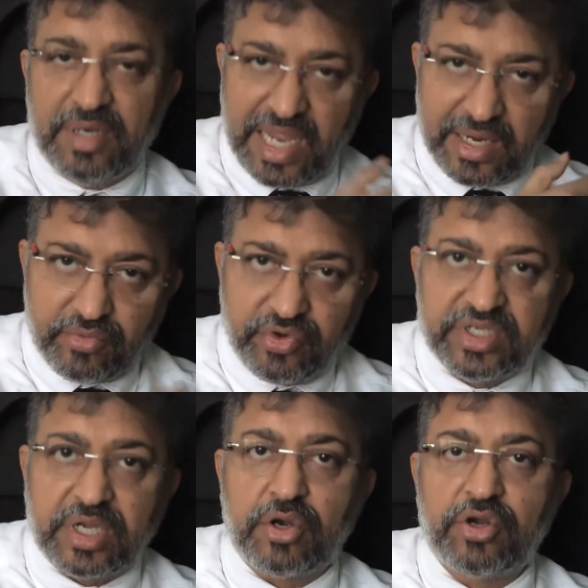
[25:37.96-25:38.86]
Land
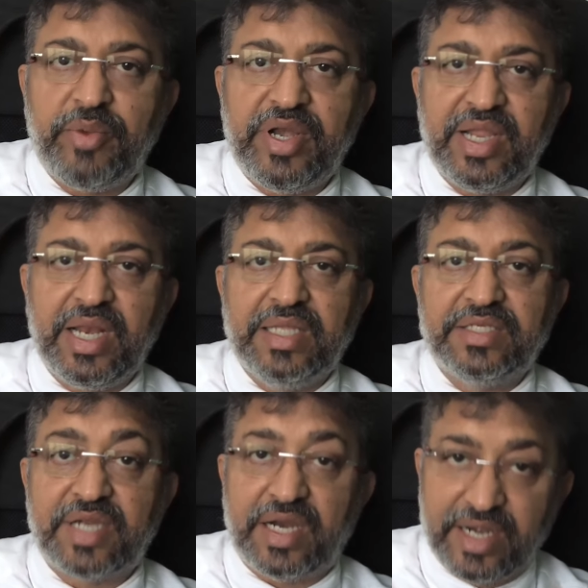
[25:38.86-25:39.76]
Cruiser
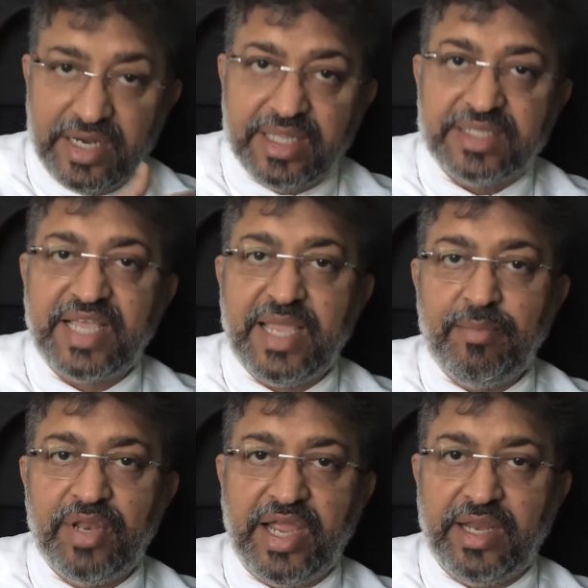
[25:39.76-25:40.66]
automatically started in the
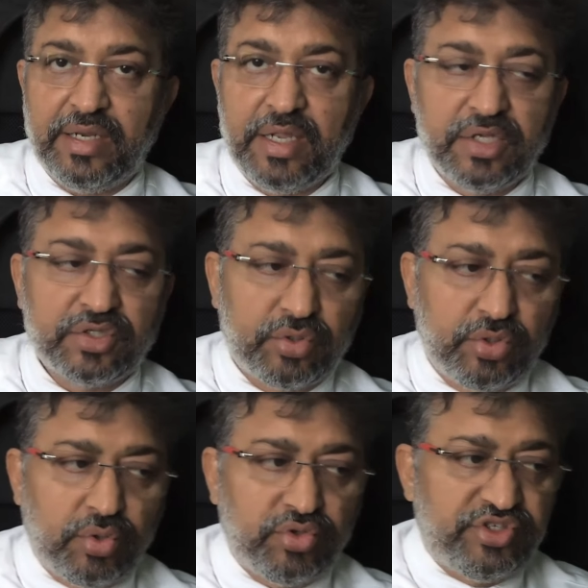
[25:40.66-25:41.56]
same line. So
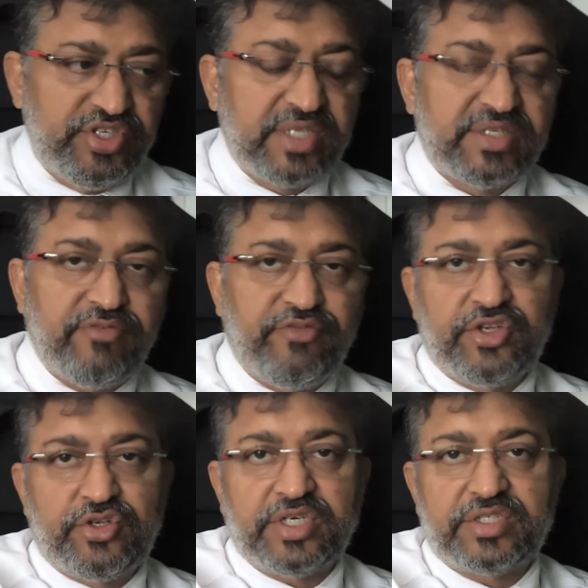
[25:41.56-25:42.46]
those jigs and
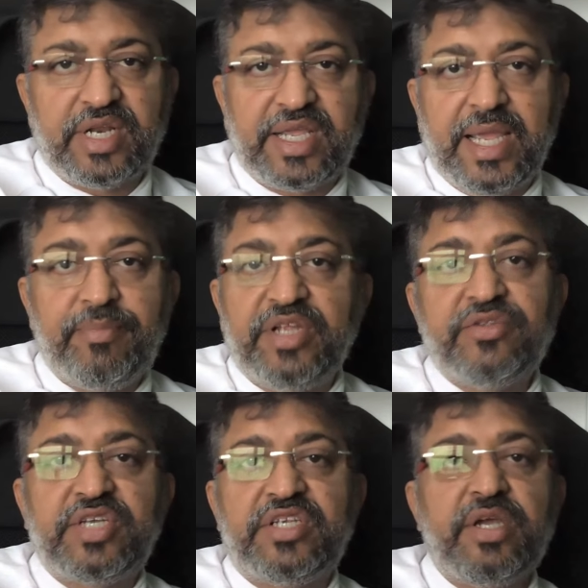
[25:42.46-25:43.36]
fixtures are kept
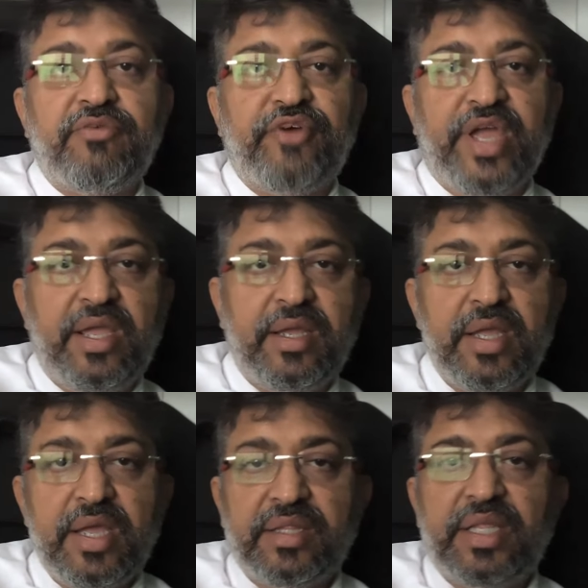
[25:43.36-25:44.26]
in such a
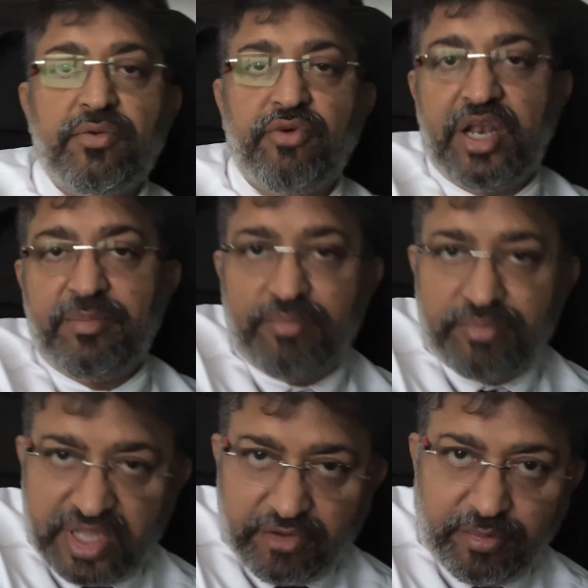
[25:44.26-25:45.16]
way, then
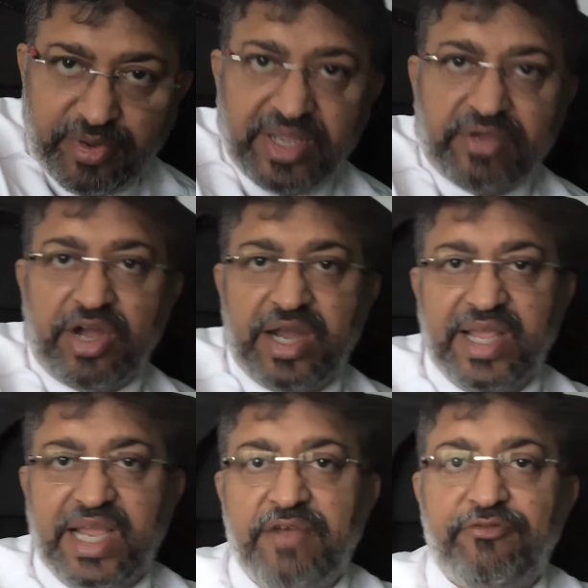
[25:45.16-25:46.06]
they will be
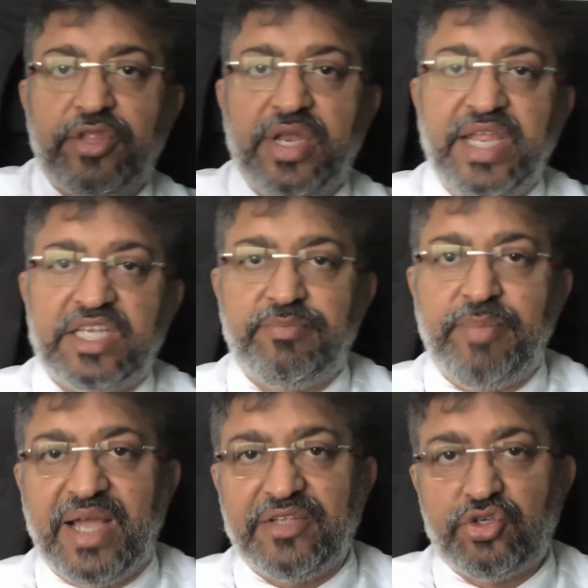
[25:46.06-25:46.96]
required again for the
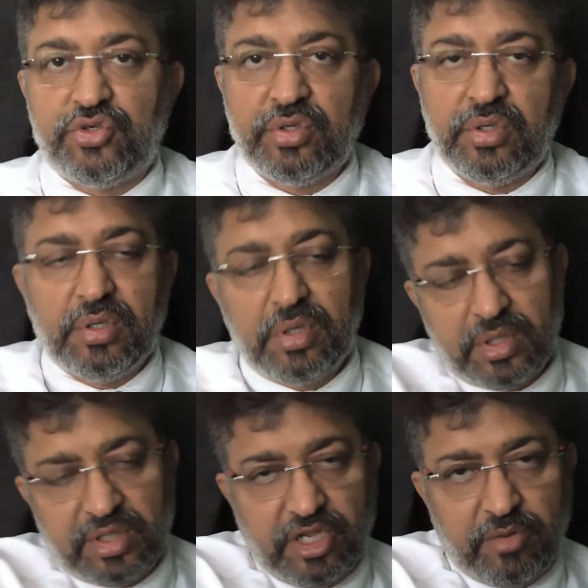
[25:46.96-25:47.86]
next batch.
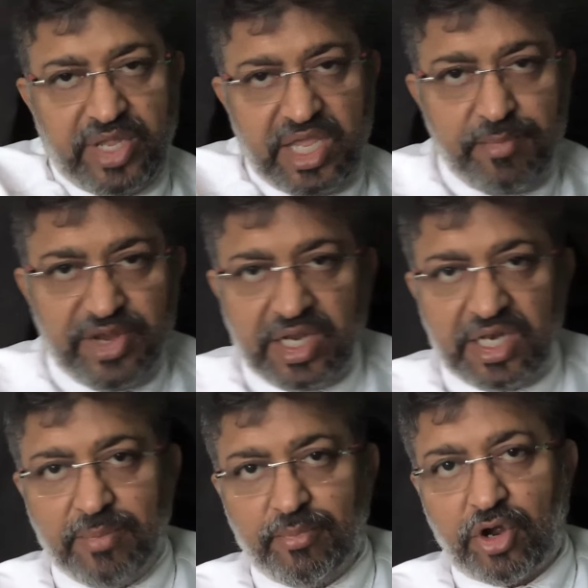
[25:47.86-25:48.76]
They'll be
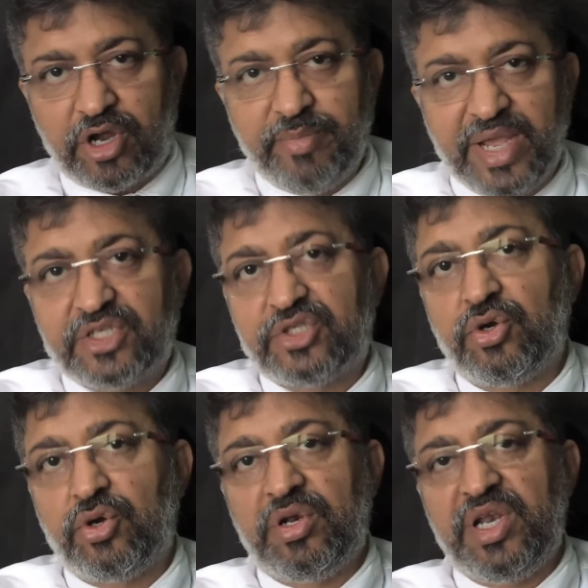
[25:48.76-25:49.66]
immediately brought back.
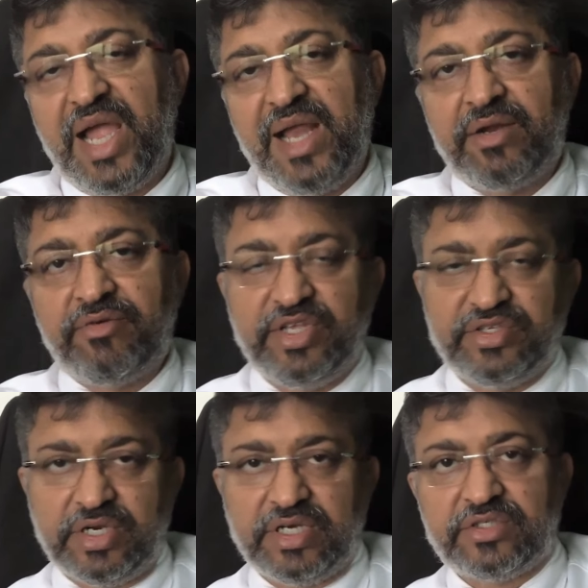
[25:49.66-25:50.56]
So Land
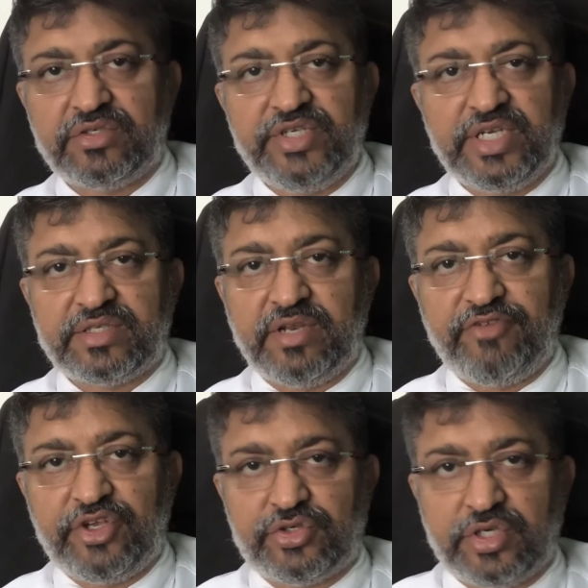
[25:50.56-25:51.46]
Cruisers, jigs
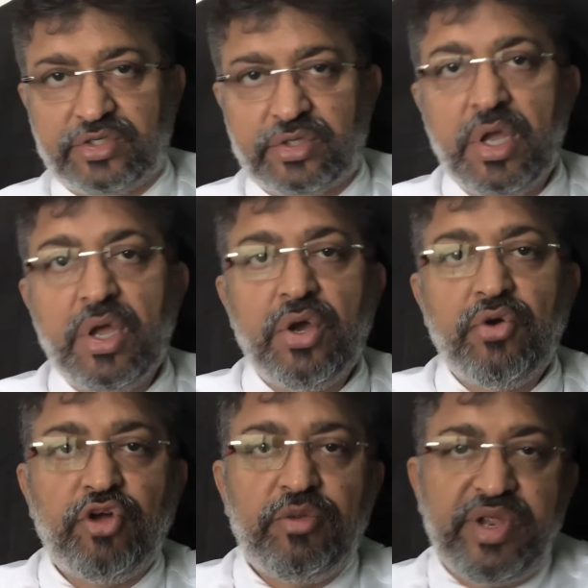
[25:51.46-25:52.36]
and fixtures
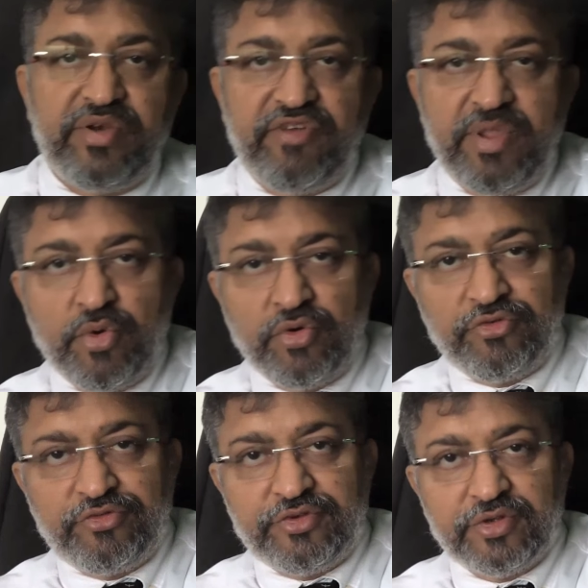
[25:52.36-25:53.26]
will be
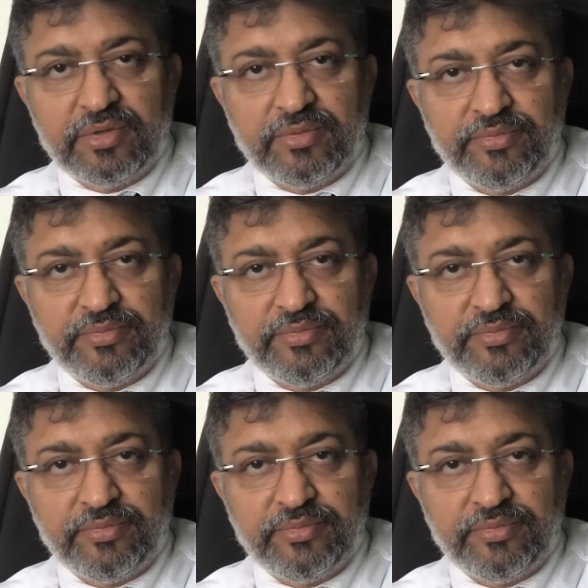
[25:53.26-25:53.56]
removed